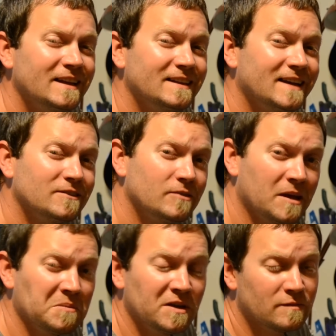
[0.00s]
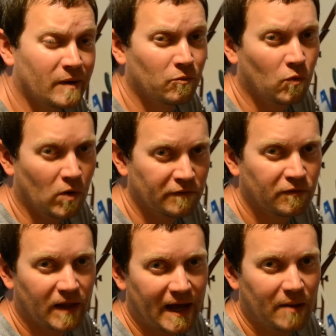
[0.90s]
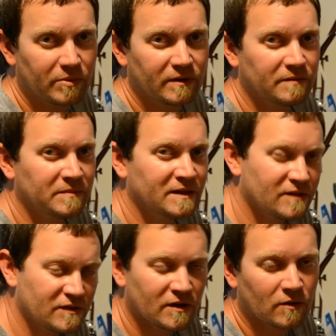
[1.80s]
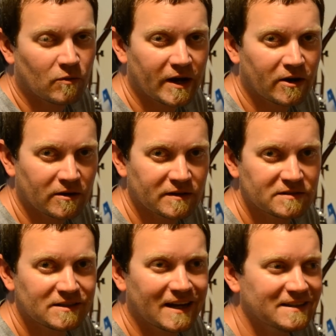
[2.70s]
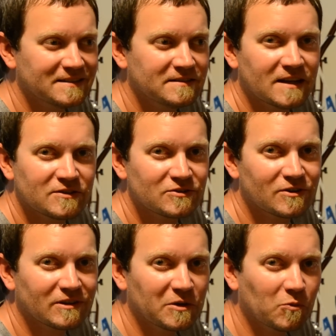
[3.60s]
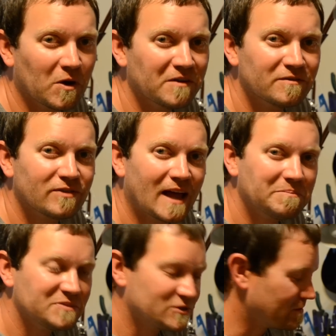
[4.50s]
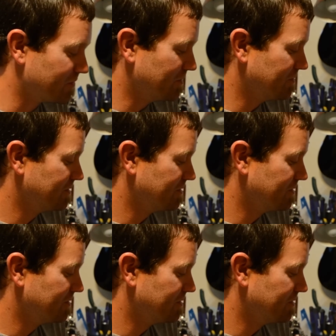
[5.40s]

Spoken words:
That's what that means by one flap. It means it's on a Y harness, not necessarily one flap servo.